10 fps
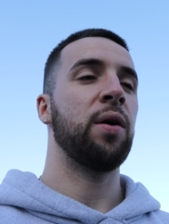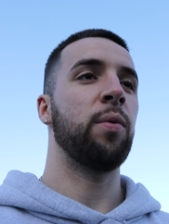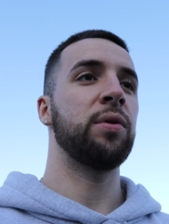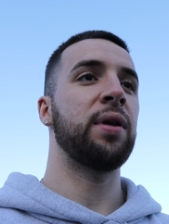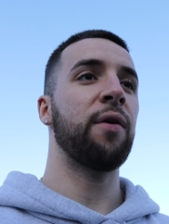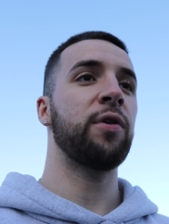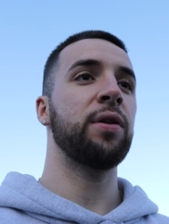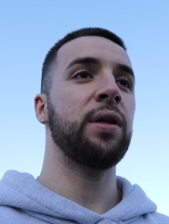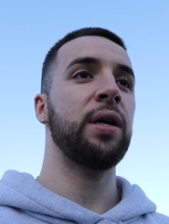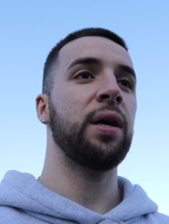will
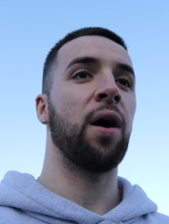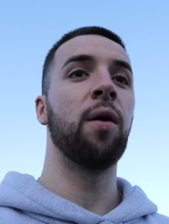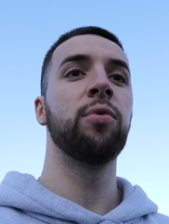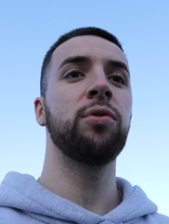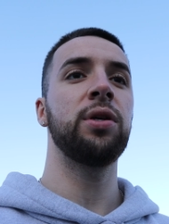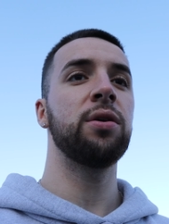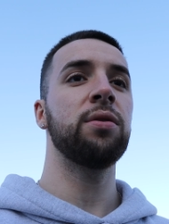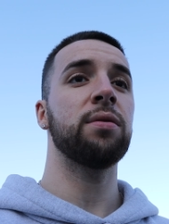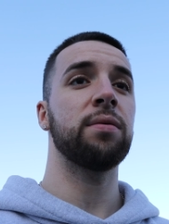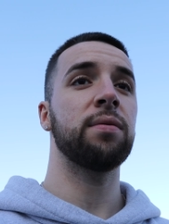definitely humble
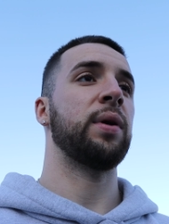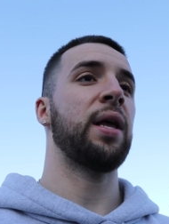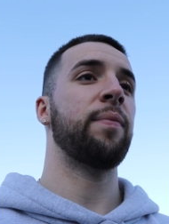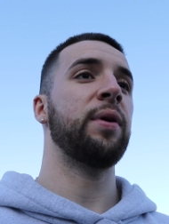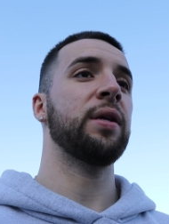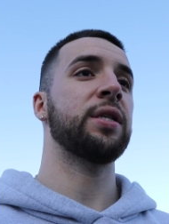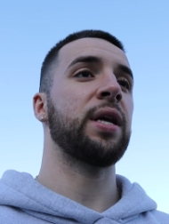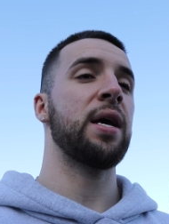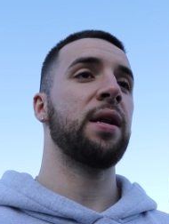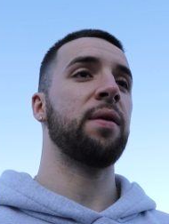you with that being
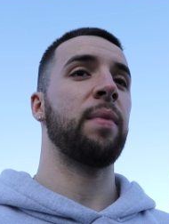said,